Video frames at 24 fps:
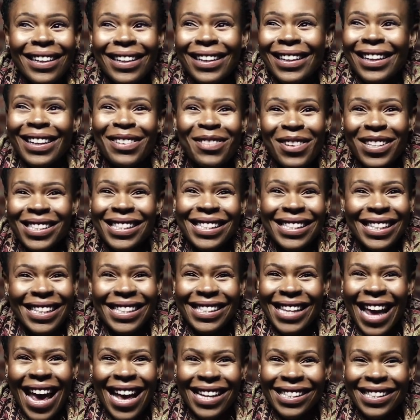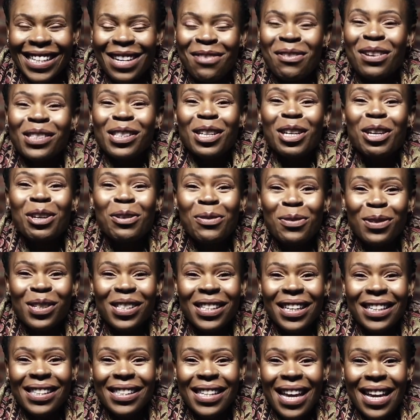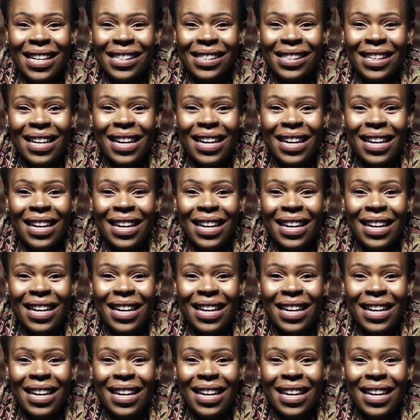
it was a success. It was a huge success.